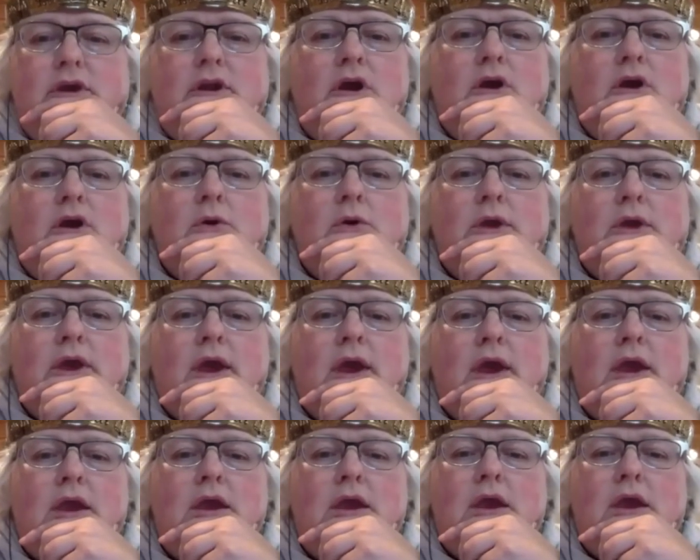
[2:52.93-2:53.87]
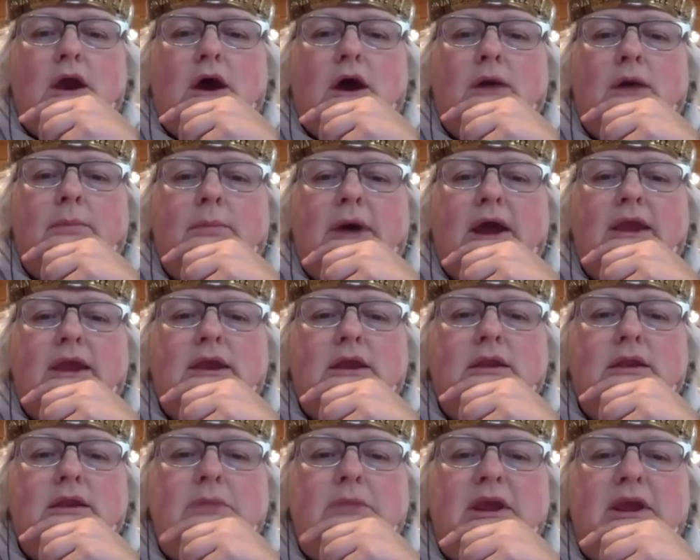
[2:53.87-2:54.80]
okay. I
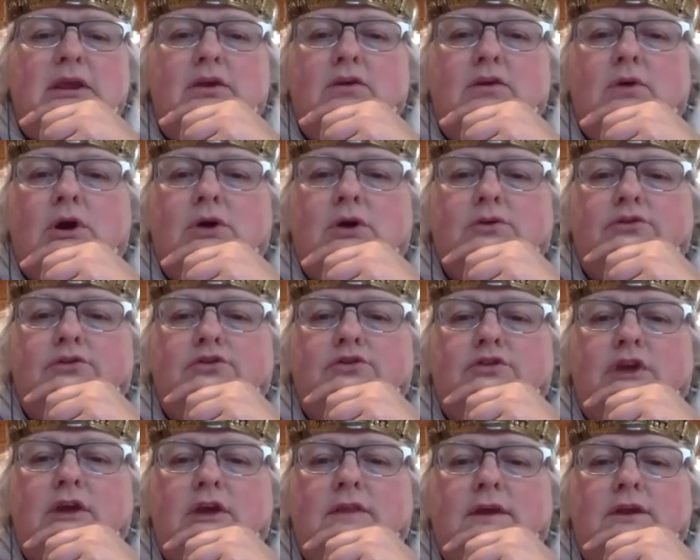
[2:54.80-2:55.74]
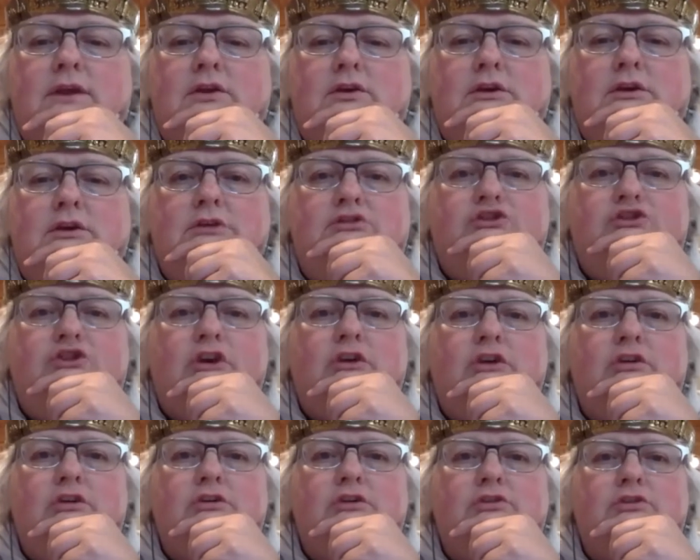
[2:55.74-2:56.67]
can make you host and then you can share
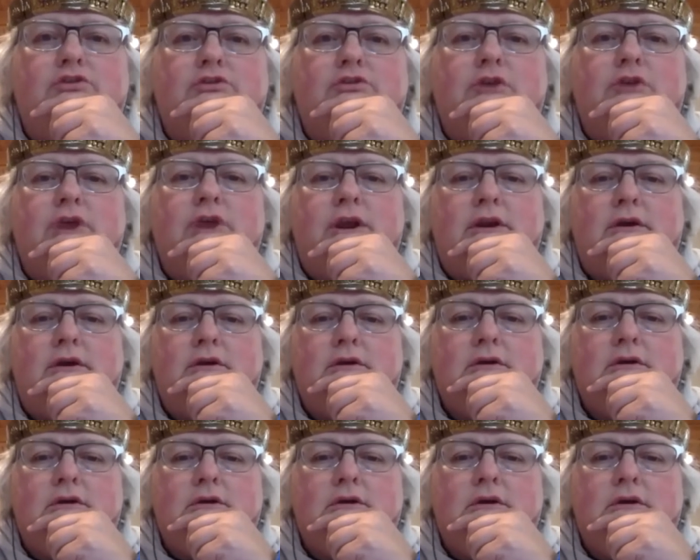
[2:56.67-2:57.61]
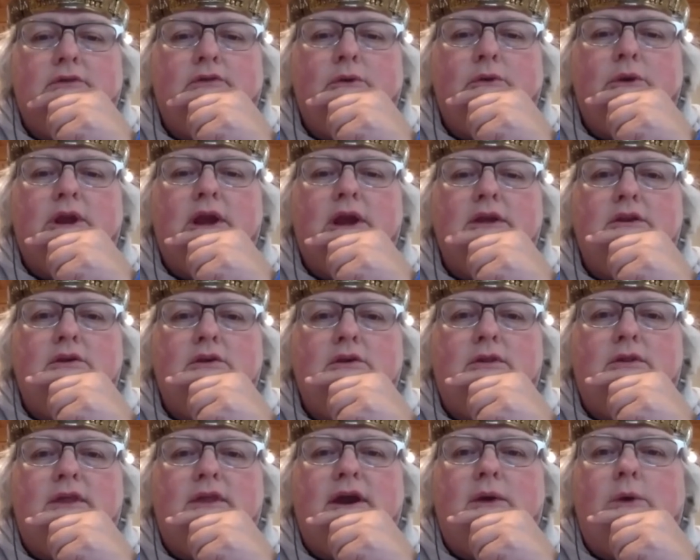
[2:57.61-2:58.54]
your screen if you would like to do
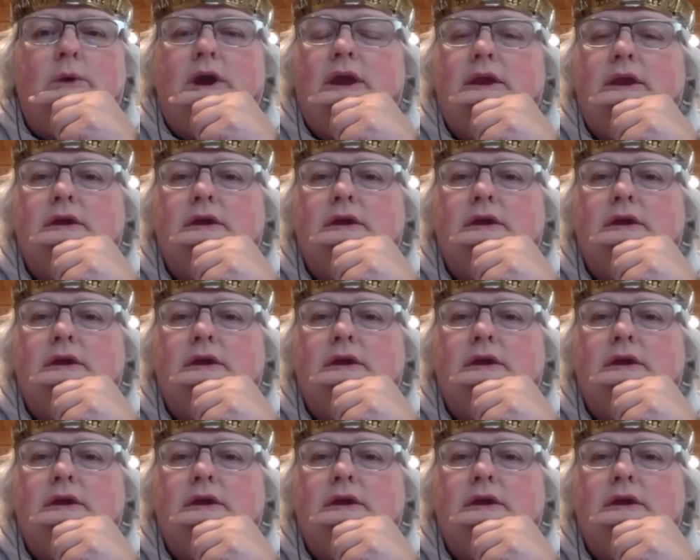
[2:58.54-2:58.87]
it that way.